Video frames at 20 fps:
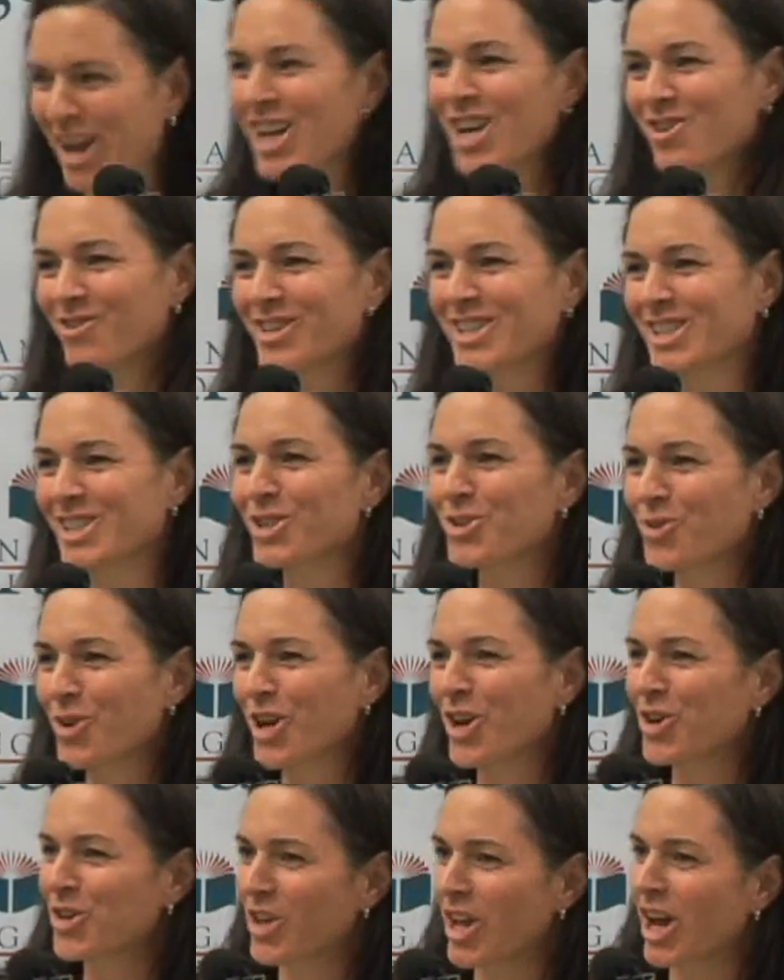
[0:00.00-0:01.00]
Many of us
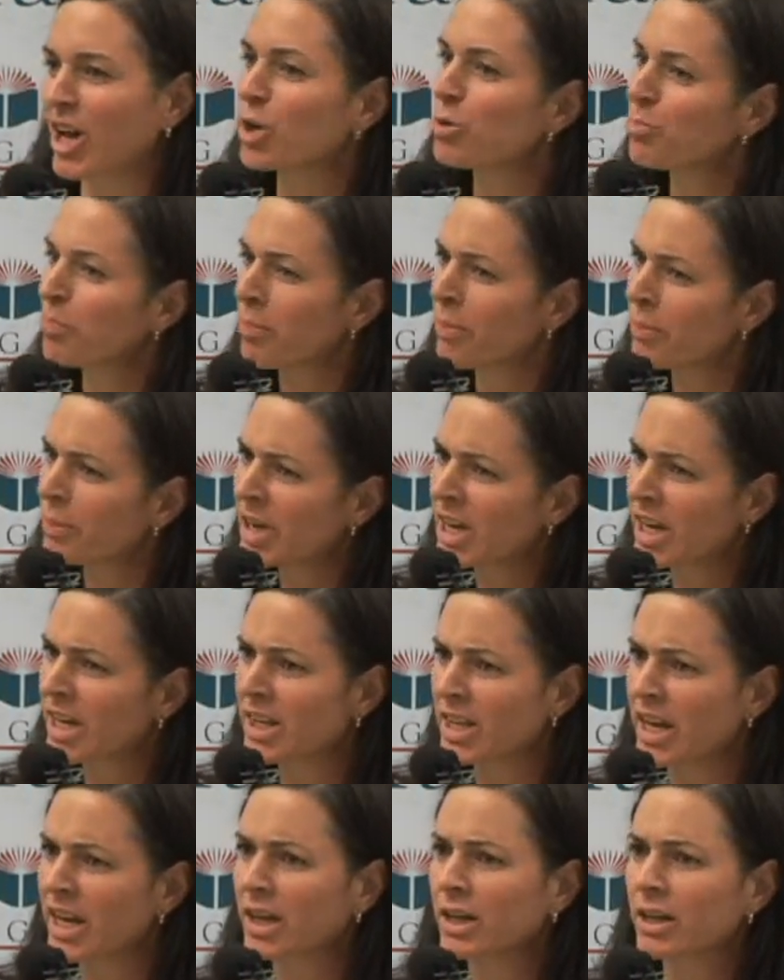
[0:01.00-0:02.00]
agree on that. But I
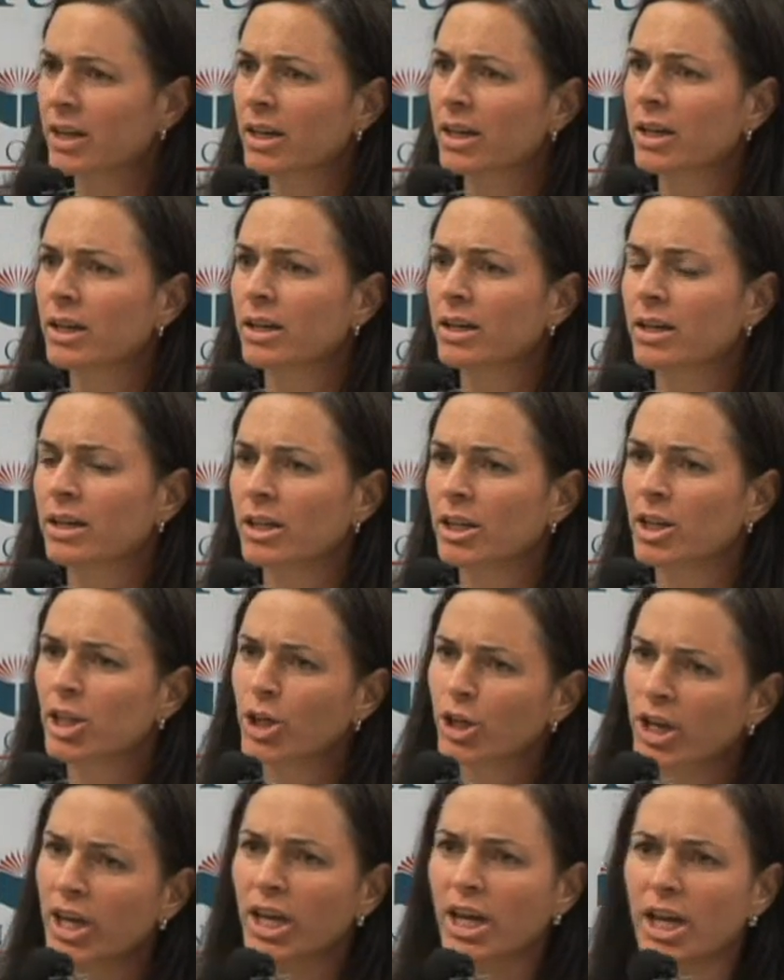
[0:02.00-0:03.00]
think
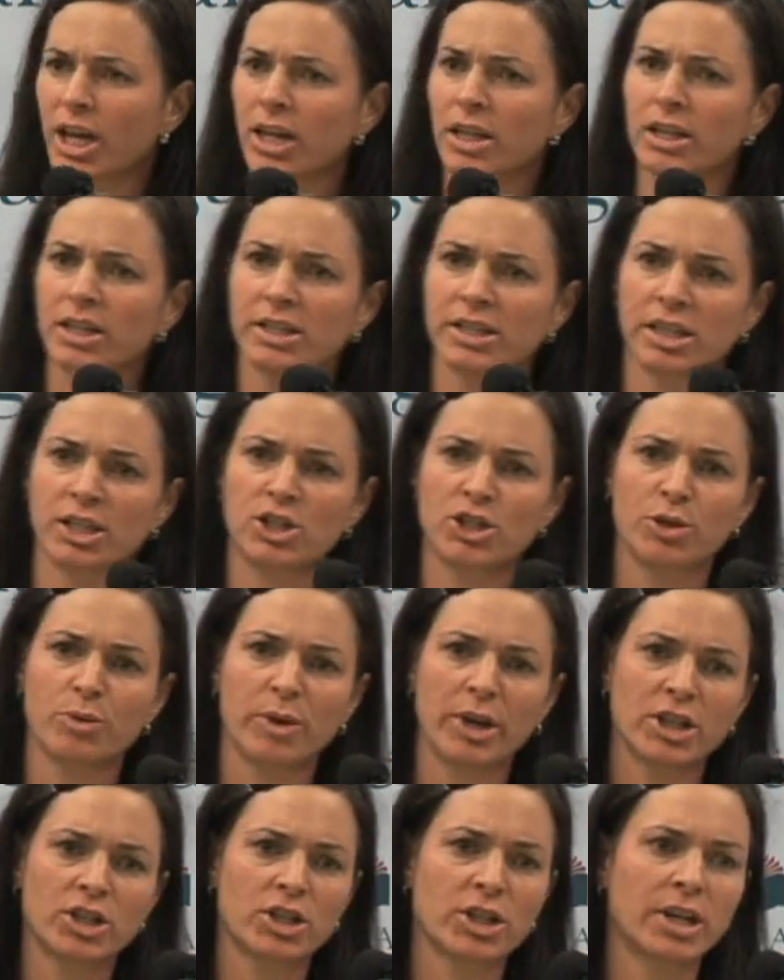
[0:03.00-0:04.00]
looking at the
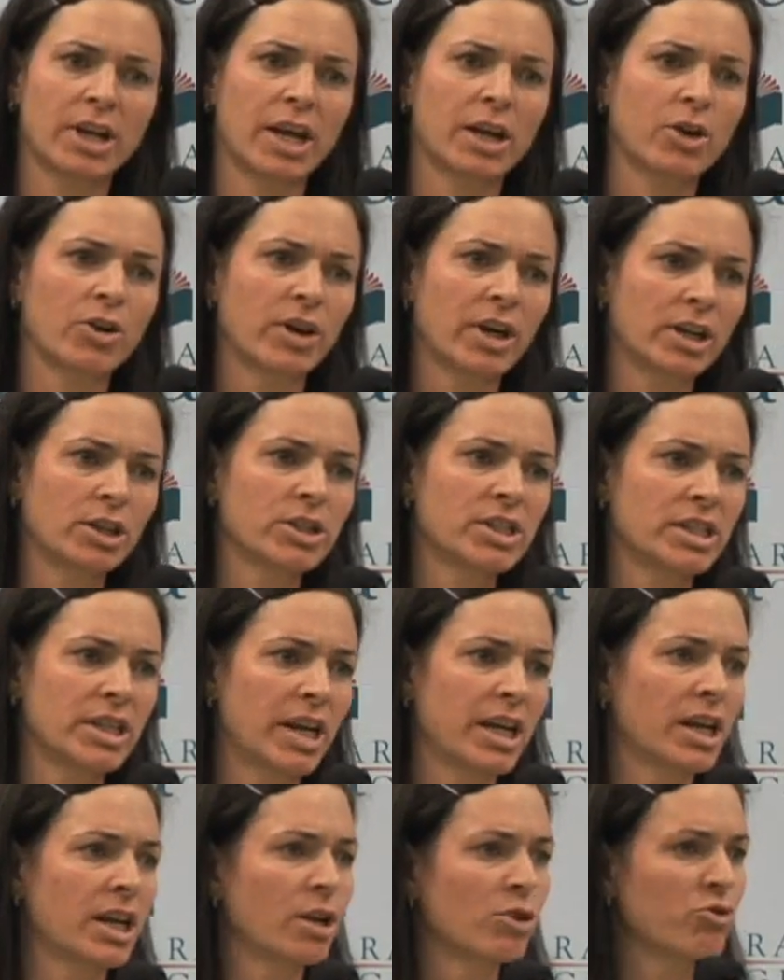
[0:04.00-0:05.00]
situation and our
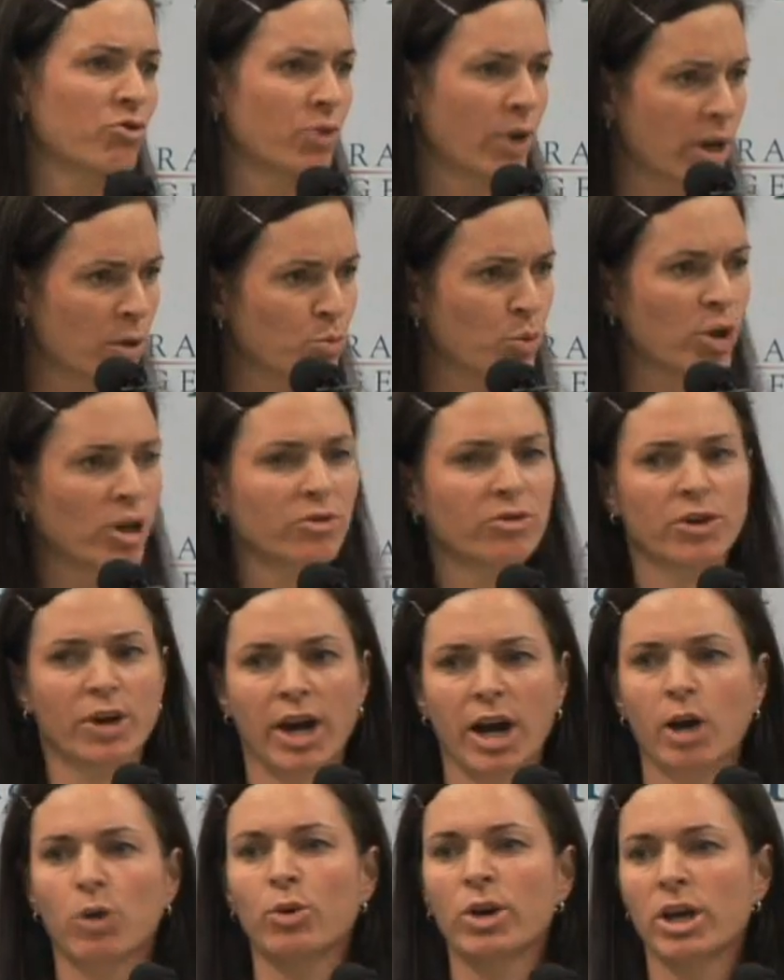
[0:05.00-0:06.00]
understanding and framework for
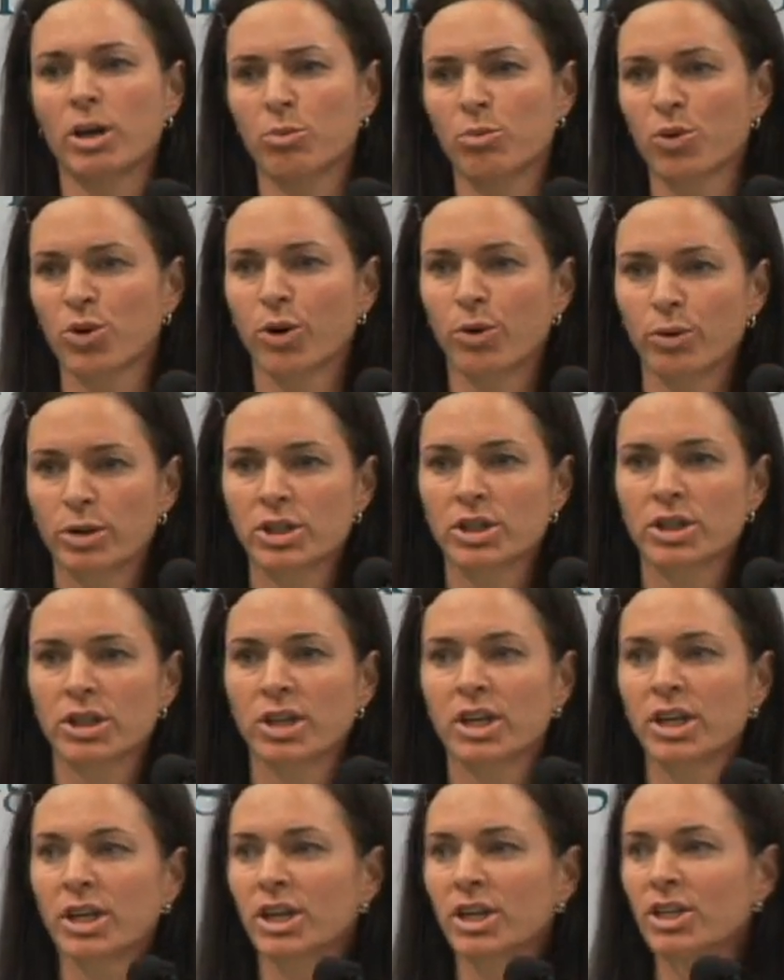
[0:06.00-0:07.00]
how we approach
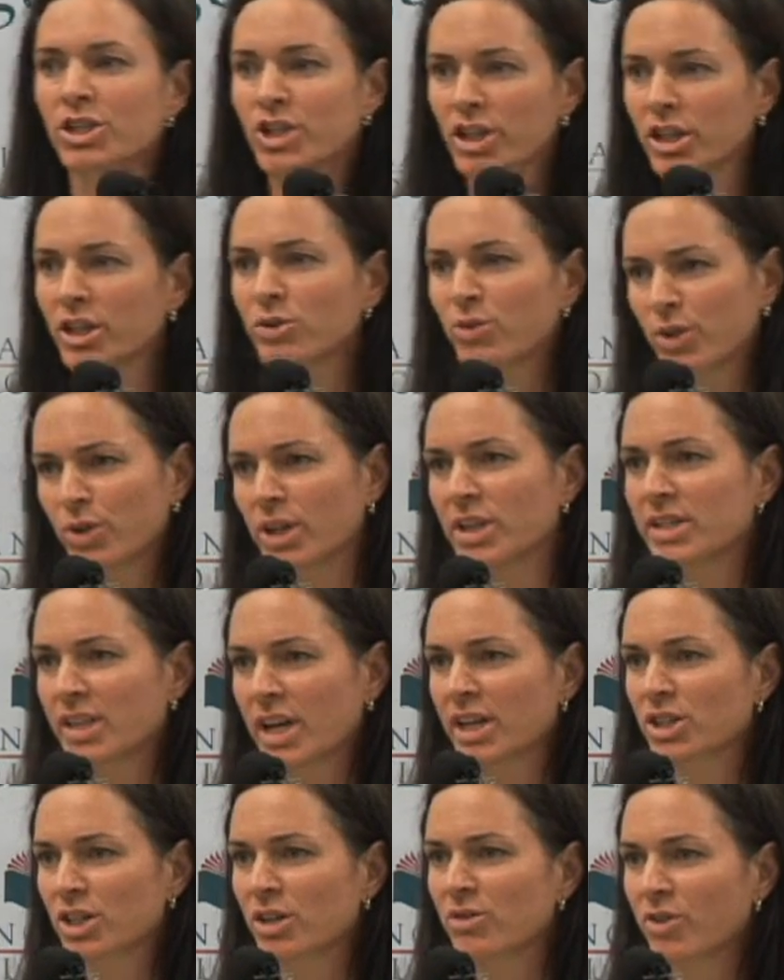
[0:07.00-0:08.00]
children is
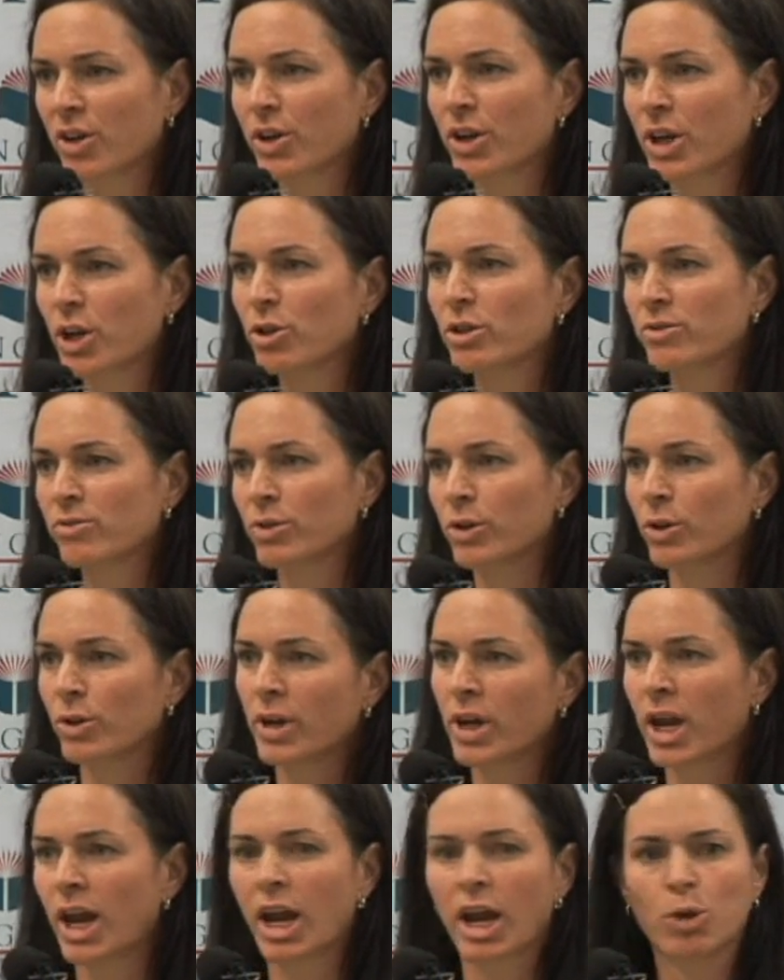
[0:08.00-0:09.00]
actually very useful.
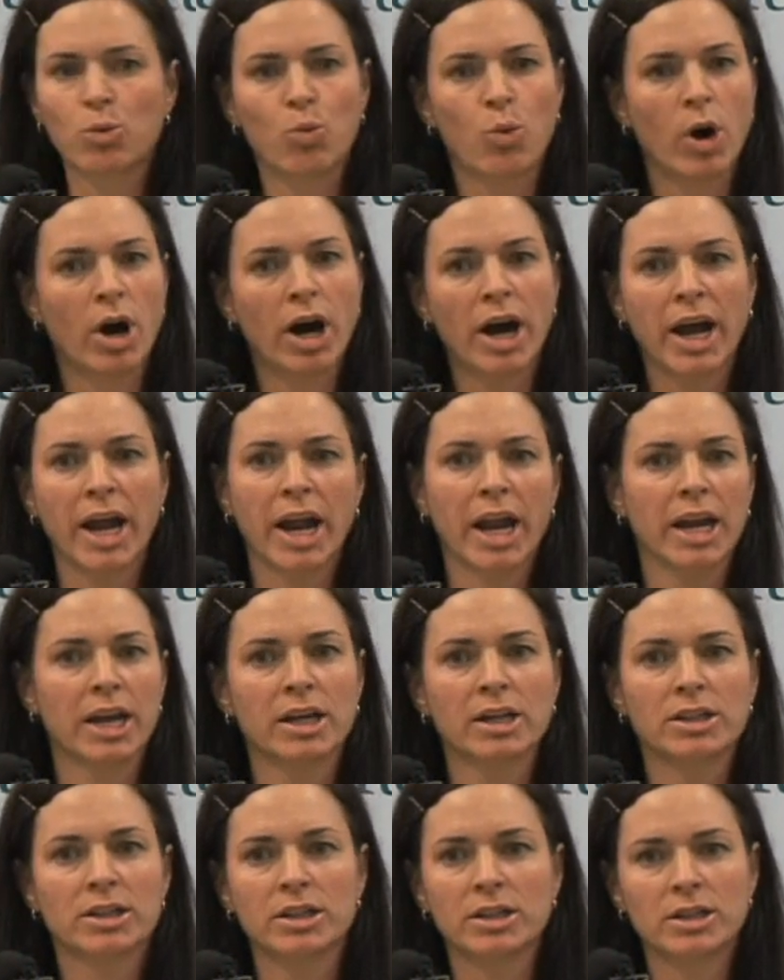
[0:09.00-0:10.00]
And why,
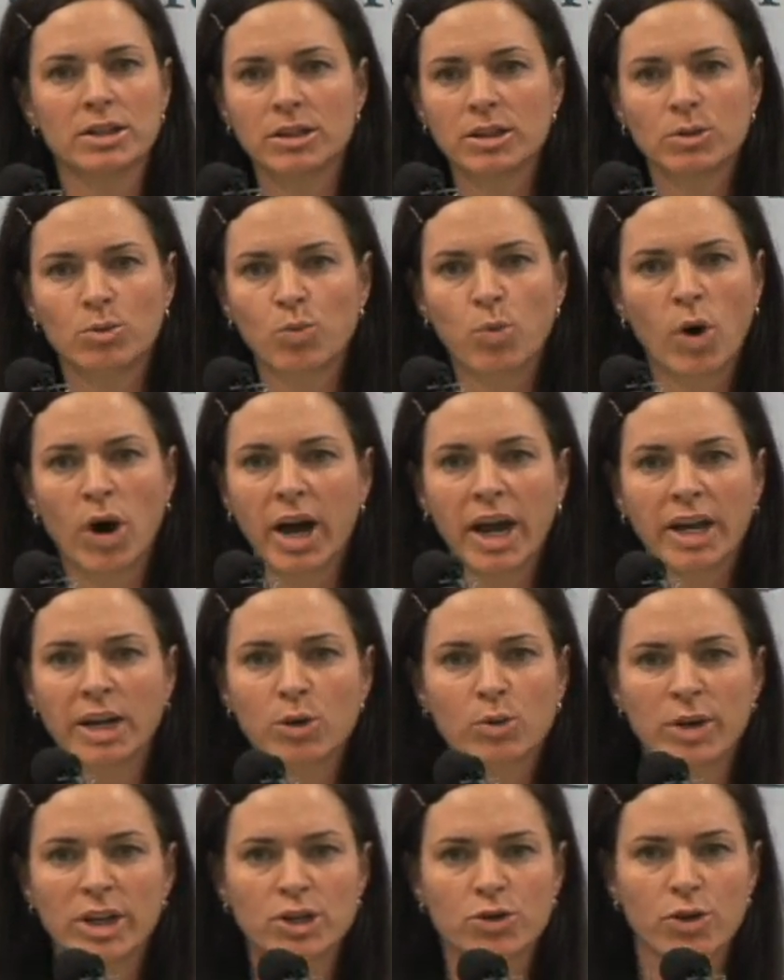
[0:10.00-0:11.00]
why
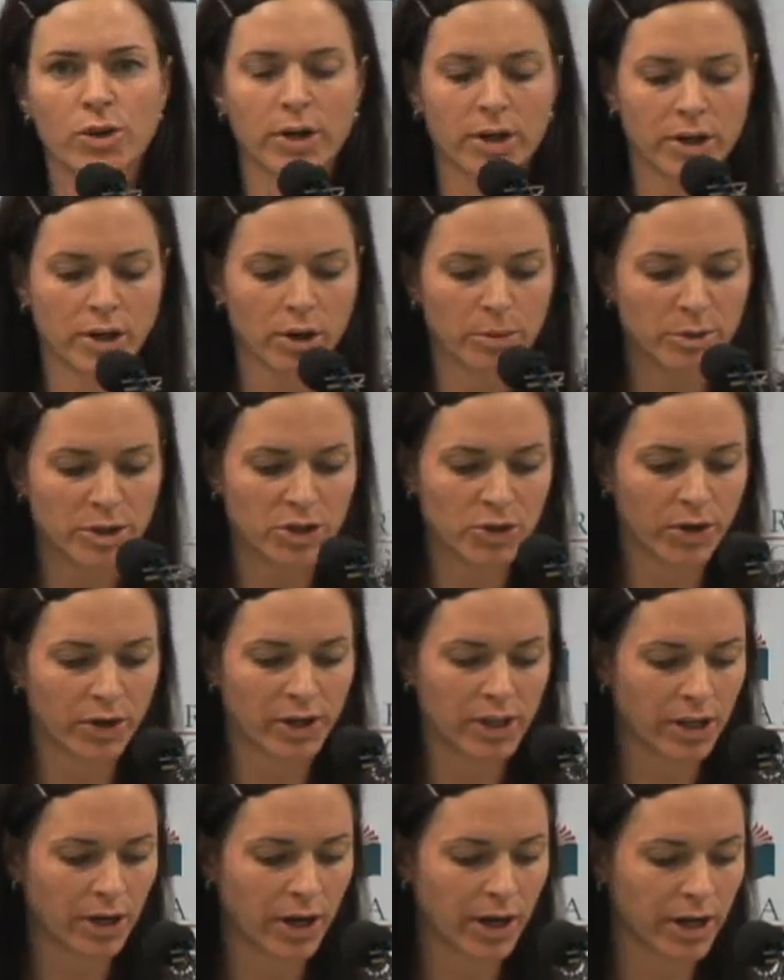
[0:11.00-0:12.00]
do we draw an
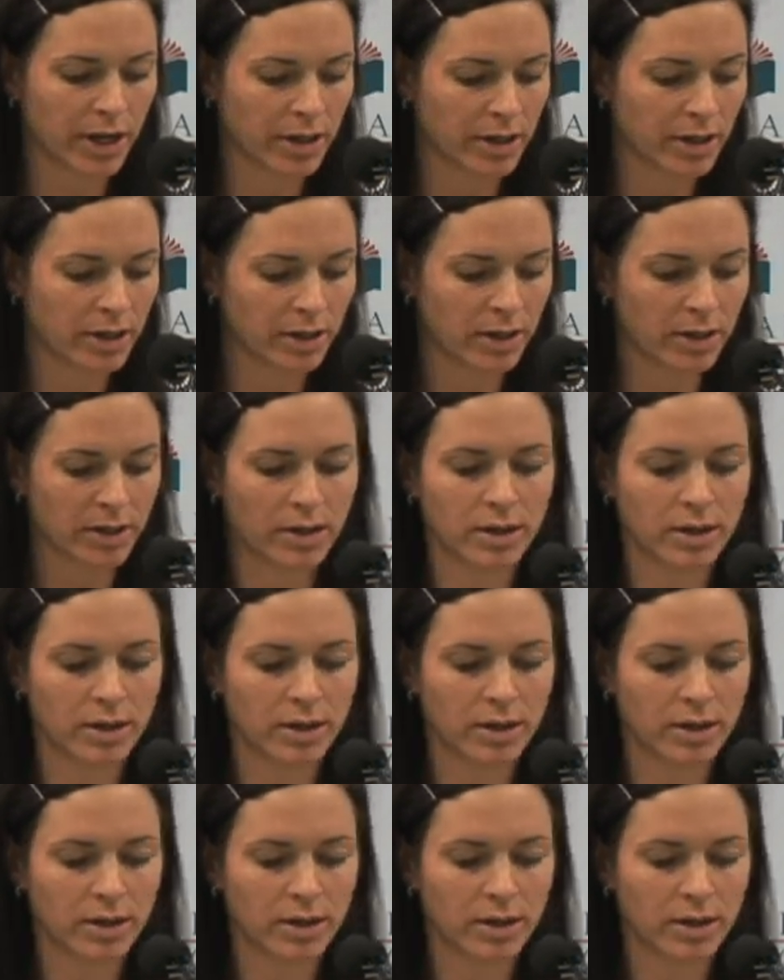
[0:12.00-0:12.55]
arbitrary line?